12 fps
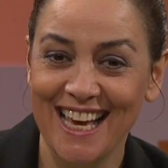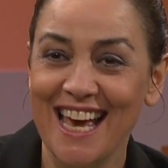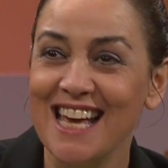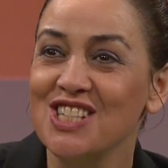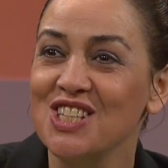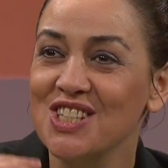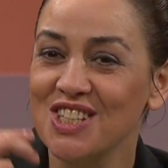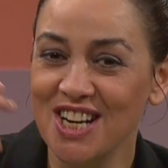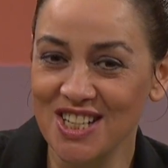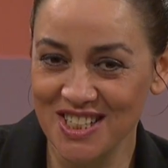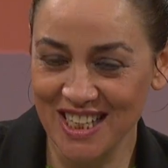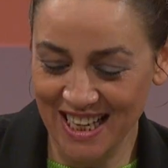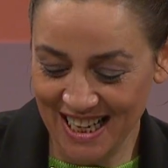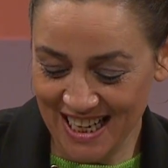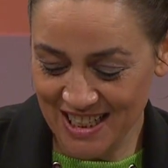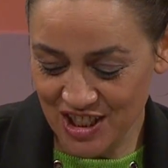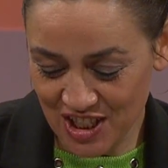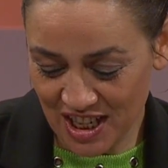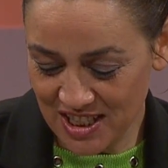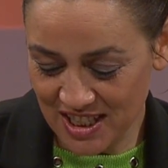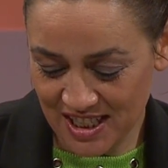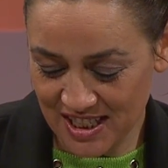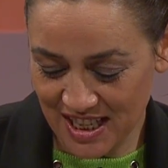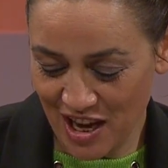And she starts singing, and it starts in
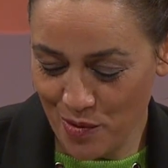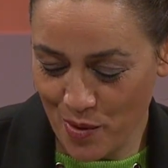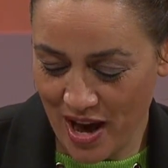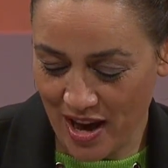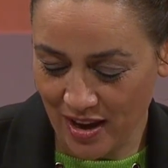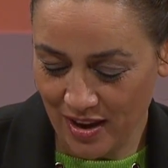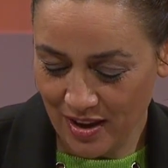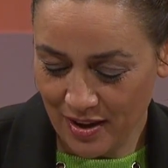the same way.